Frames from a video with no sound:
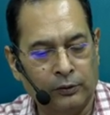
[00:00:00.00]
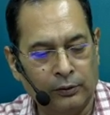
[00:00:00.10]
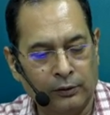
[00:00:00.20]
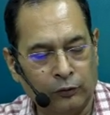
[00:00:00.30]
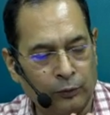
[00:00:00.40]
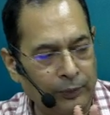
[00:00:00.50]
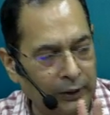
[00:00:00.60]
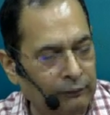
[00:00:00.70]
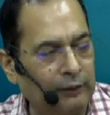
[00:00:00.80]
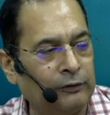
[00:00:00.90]
So
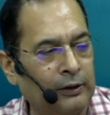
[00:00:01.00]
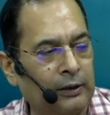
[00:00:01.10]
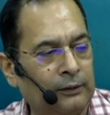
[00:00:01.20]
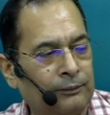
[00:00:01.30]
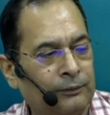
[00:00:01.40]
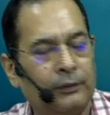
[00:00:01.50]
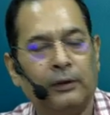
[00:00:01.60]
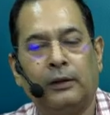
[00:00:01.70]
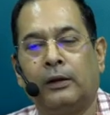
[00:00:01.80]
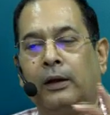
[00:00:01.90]
previous year
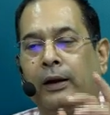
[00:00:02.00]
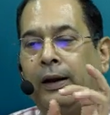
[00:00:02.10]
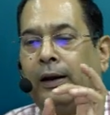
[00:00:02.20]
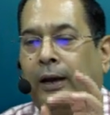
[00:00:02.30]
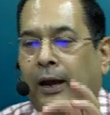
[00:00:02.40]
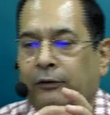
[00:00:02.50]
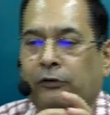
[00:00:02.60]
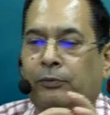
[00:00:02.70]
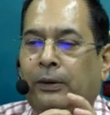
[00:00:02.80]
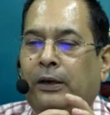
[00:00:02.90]
and assessment year